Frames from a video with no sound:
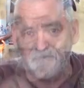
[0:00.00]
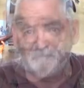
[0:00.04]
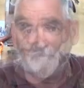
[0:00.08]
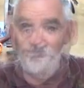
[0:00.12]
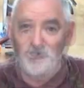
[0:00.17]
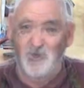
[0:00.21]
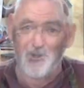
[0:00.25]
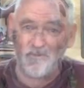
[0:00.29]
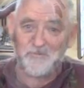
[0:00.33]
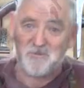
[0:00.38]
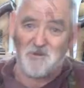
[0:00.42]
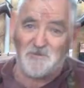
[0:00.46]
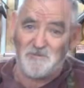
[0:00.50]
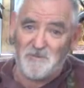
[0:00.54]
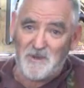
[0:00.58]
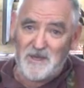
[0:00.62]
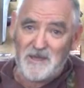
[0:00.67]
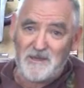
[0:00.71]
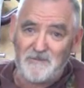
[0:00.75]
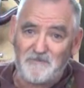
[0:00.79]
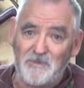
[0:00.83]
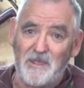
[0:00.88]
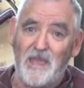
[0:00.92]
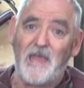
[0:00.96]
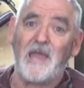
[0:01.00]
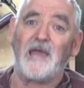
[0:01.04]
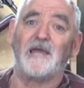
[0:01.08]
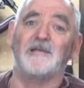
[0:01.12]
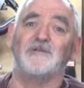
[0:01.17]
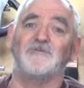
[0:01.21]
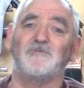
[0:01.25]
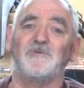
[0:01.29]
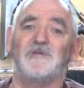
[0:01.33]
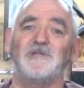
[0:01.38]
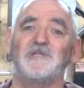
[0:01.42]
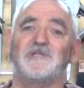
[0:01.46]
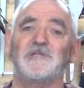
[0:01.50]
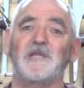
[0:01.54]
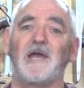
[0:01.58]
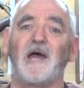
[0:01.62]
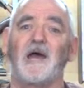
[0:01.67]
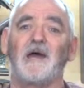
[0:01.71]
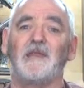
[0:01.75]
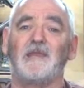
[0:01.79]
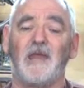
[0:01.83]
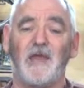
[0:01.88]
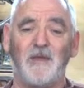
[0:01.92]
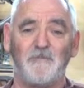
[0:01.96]
Join with me as we
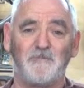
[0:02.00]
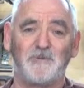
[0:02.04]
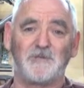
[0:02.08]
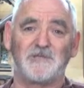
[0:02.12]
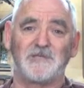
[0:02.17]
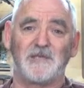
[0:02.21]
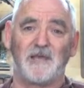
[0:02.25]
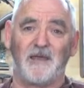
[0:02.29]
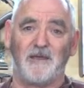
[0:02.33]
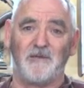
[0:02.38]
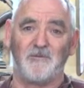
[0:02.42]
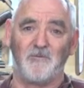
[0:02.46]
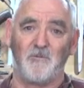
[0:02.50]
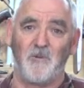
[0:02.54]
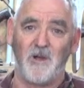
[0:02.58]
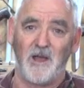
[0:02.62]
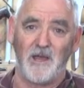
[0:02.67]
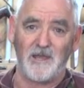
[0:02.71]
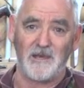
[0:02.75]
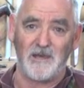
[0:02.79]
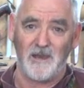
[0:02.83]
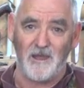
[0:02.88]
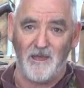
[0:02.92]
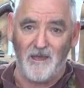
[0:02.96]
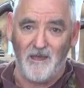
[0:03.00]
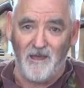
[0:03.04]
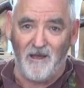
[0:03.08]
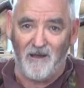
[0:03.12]
start episode 1